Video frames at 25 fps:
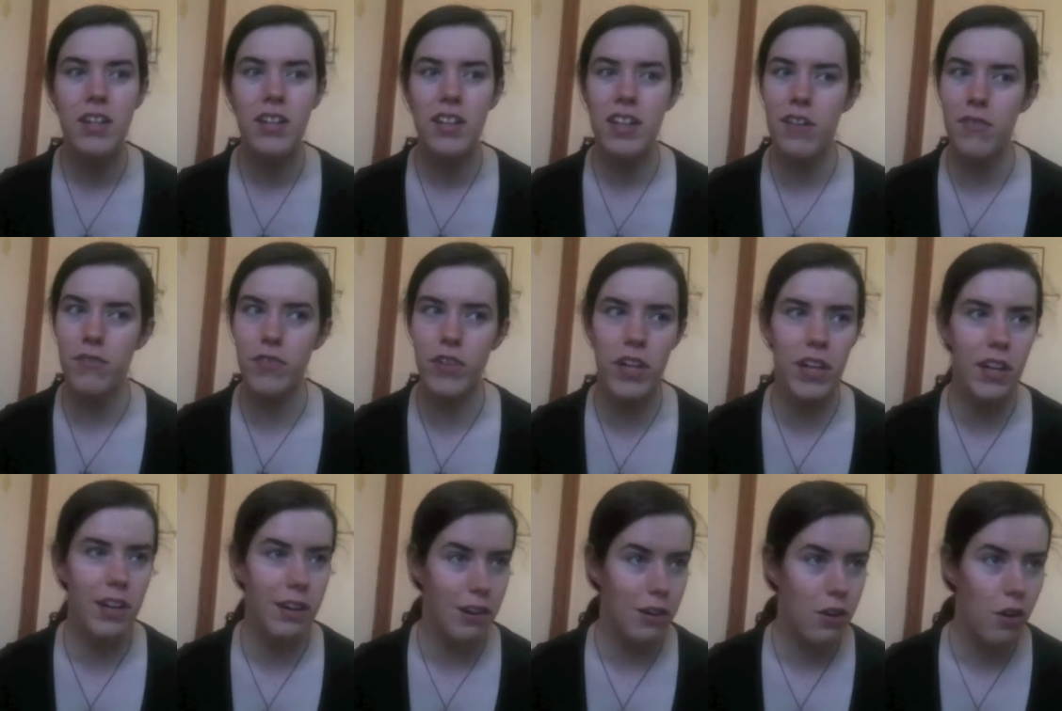They've
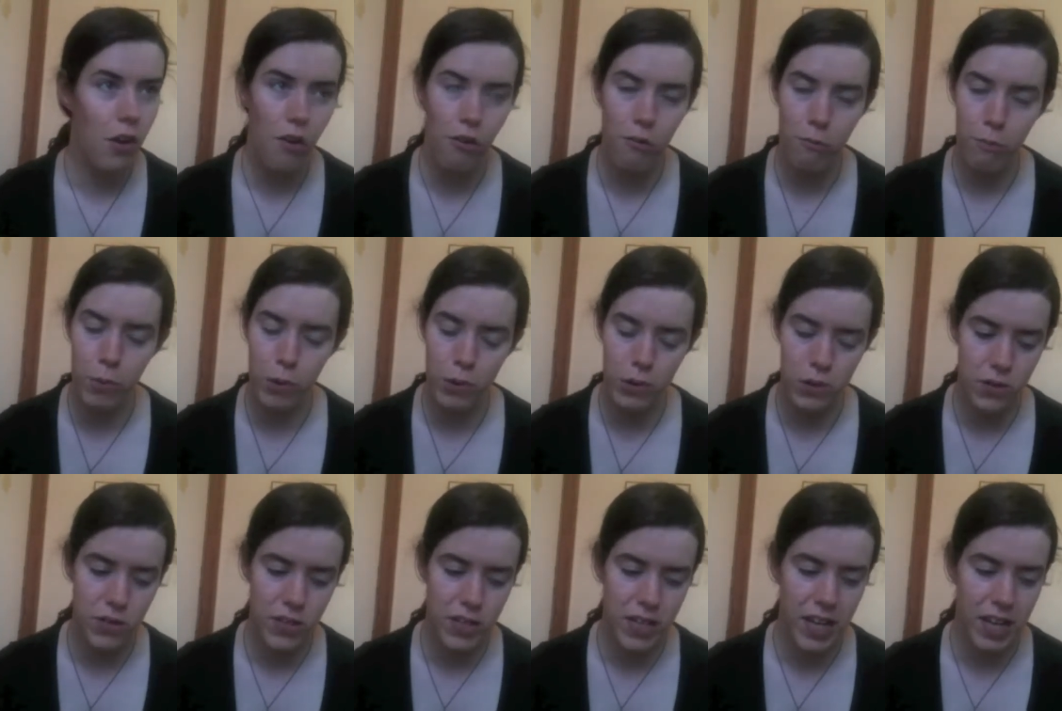done a lot of
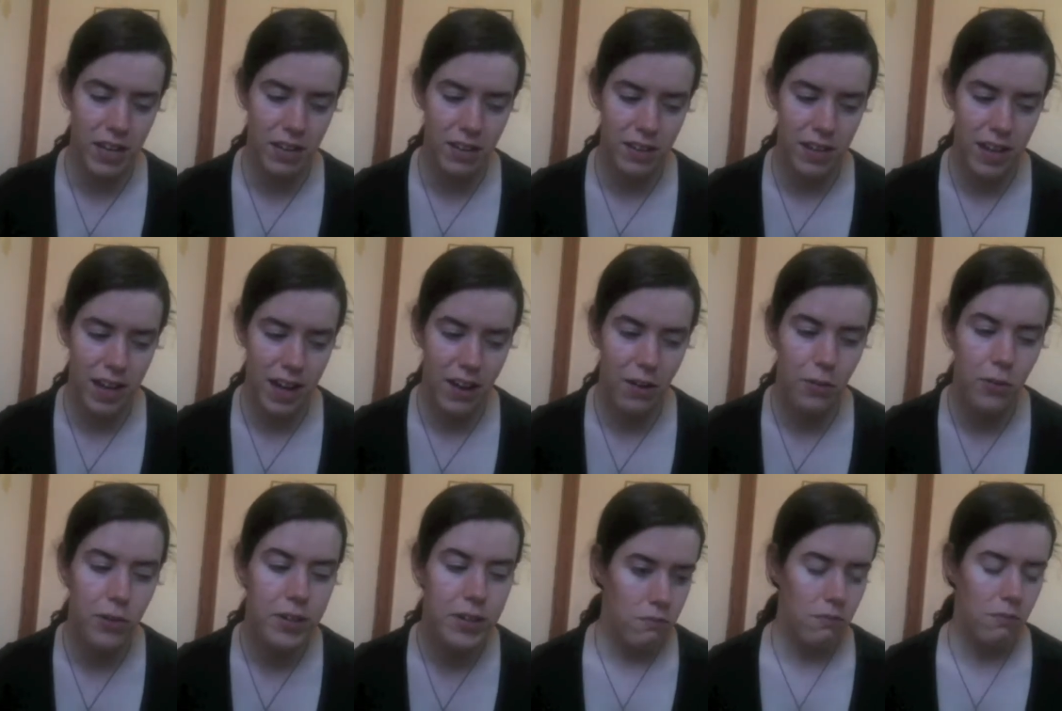books together now.